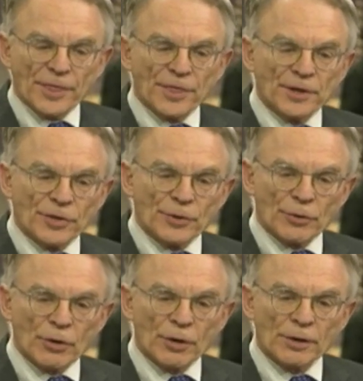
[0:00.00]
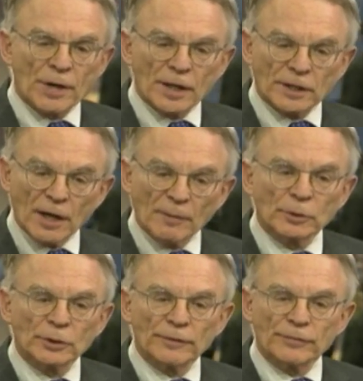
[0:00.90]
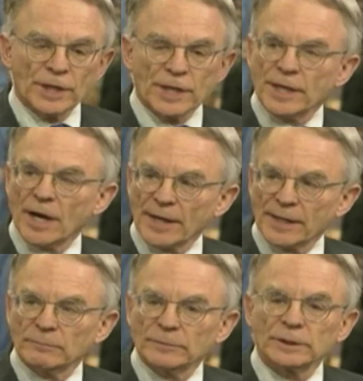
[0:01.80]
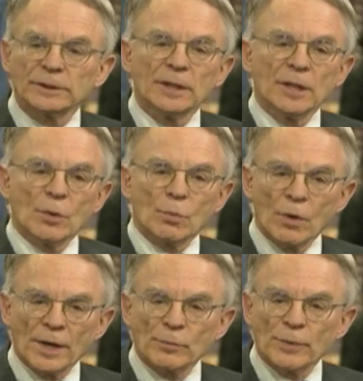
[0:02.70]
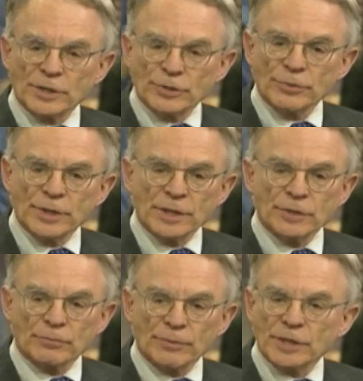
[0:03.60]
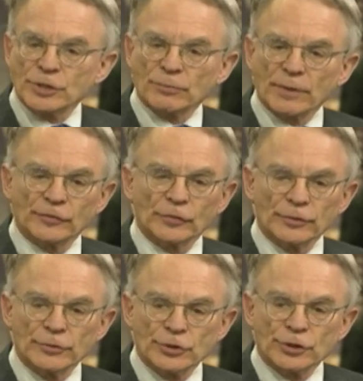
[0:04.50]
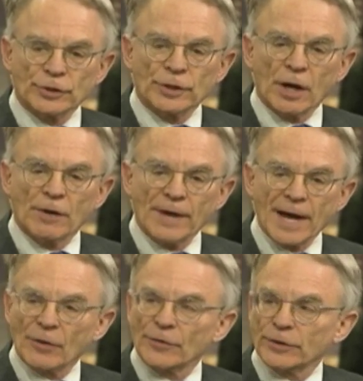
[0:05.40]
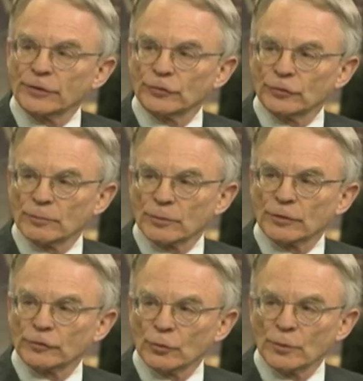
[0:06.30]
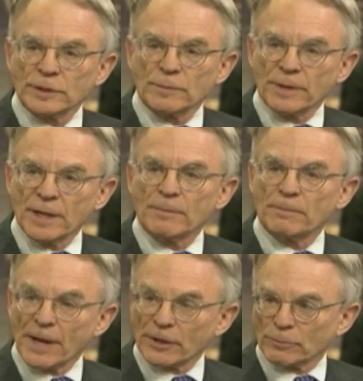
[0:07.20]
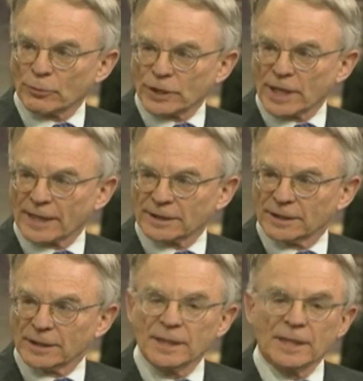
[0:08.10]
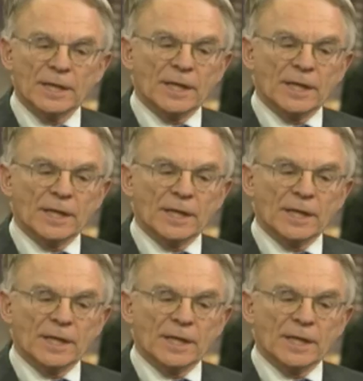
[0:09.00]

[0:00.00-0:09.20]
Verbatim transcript: I think there are a couple of key items. One, we do need to reach a resolution of how the consumer is going to be better protected.